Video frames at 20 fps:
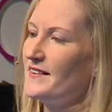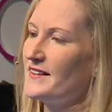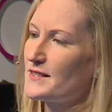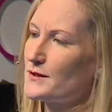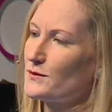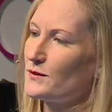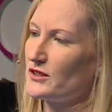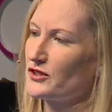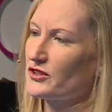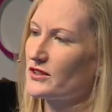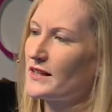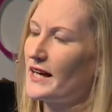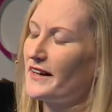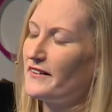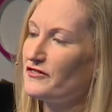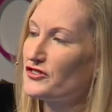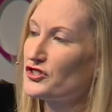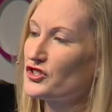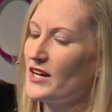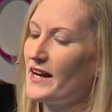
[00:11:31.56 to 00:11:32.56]
this will
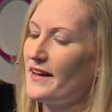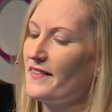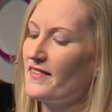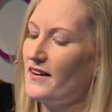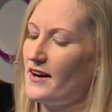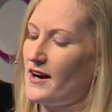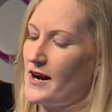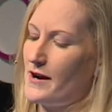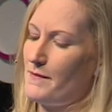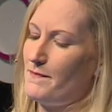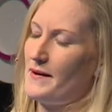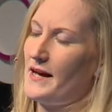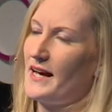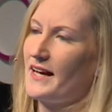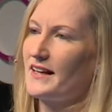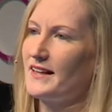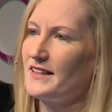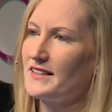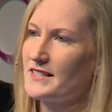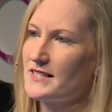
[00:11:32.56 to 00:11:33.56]
kind of train the heart
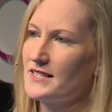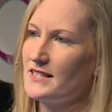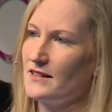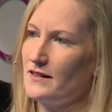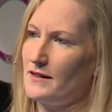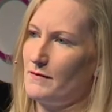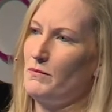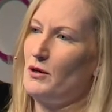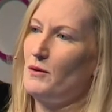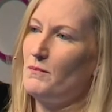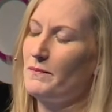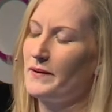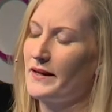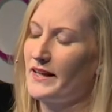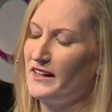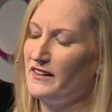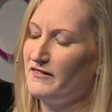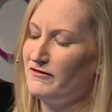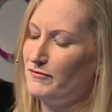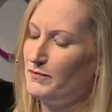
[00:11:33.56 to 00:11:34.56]
back into
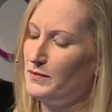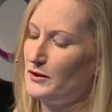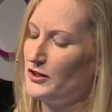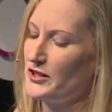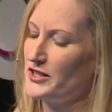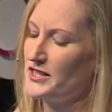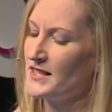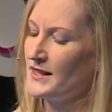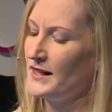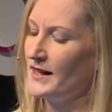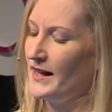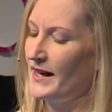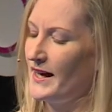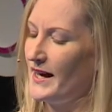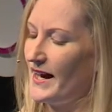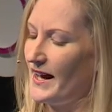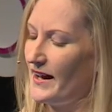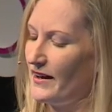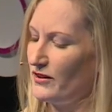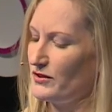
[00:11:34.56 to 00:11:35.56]
pumping enough blood
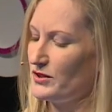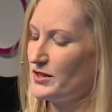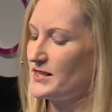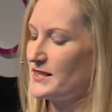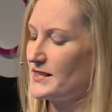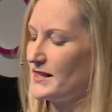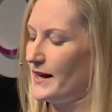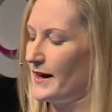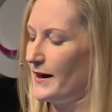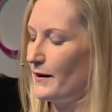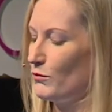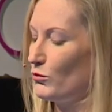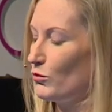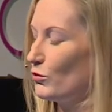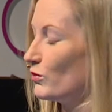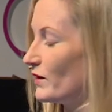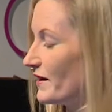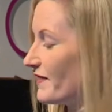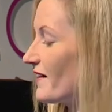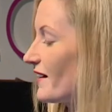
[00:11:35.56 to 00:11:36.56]
out
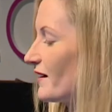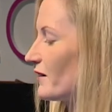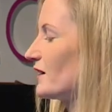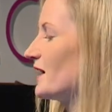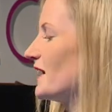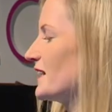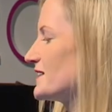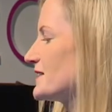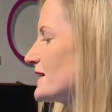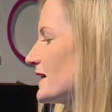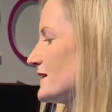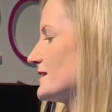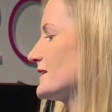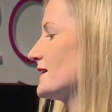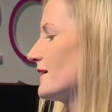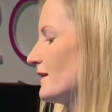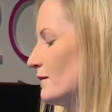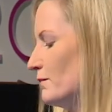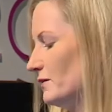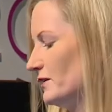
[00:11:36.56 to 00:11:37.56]
without
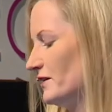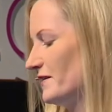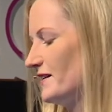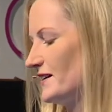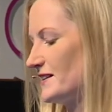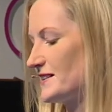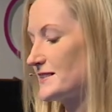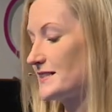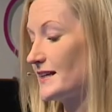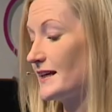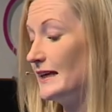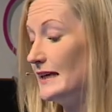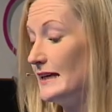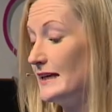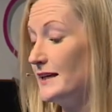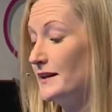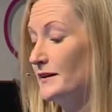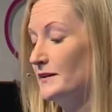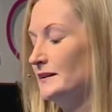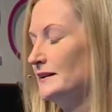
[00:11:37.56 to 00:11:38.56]
contacting the blood. That's the
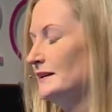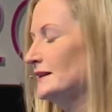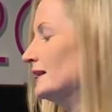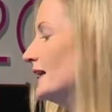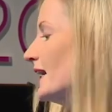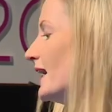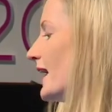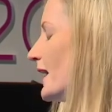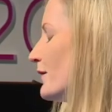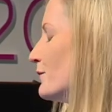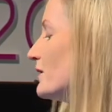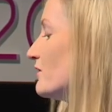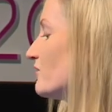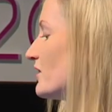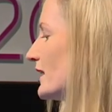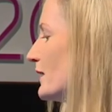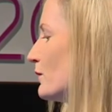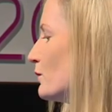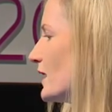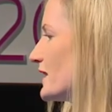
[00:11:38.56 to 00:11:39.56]
key. And we
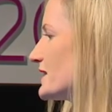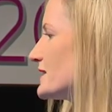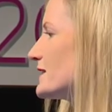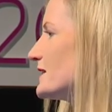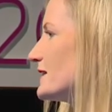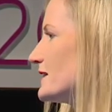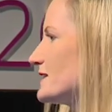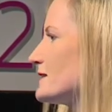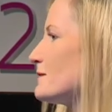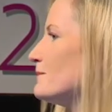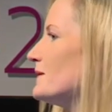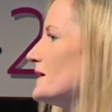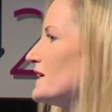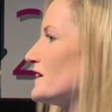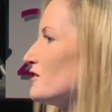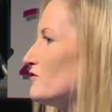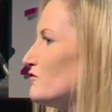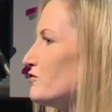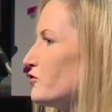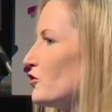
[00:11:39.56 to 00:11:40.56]
really wanted it to be
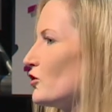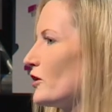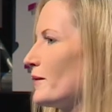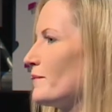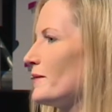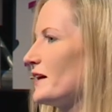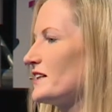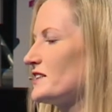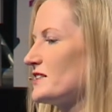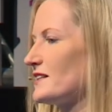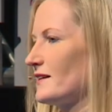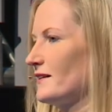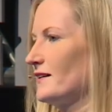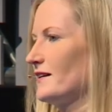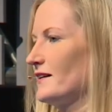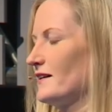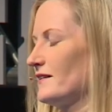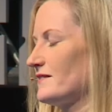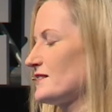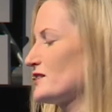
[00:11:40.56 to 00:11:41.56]
conforming to
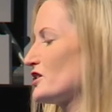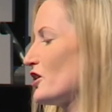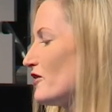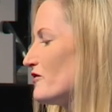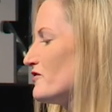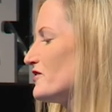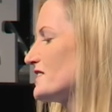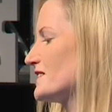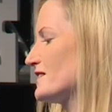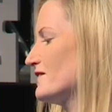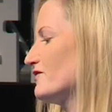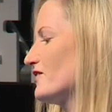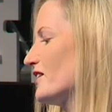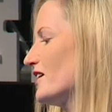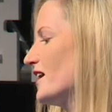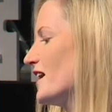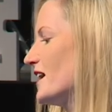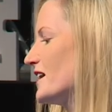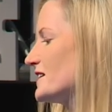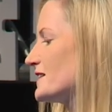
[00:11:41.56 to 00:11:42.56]
the surface of
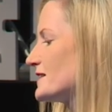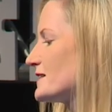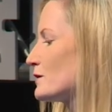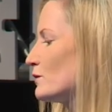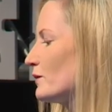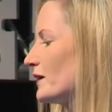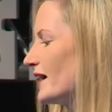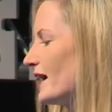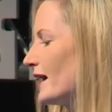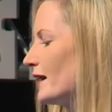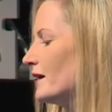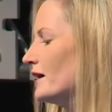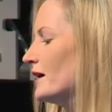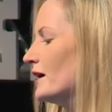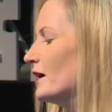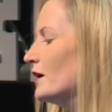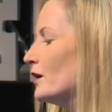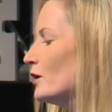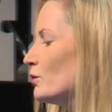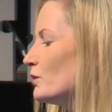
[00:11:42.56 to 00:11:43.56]
the heart. So again,
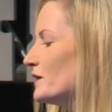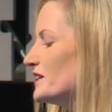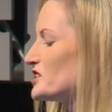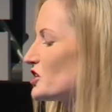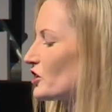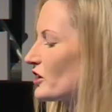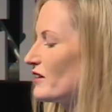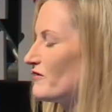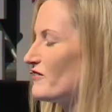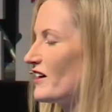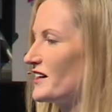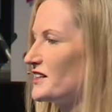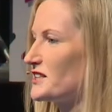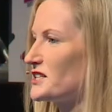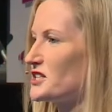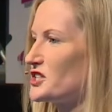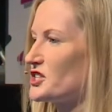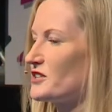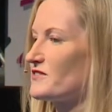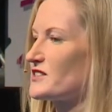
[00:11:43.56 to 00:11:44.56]
we took
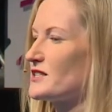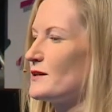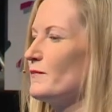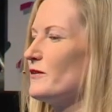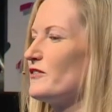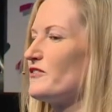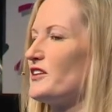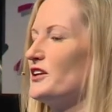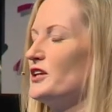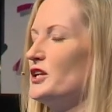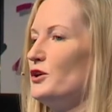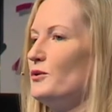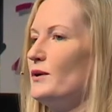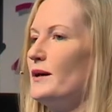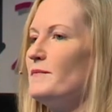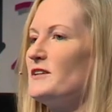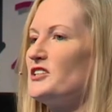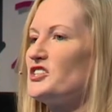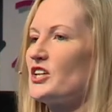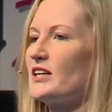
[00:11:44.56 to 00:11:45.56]
advantage of some of the new
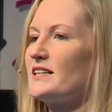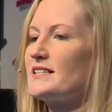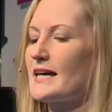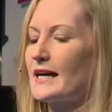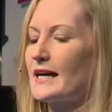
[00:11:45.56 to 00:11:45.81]
imaging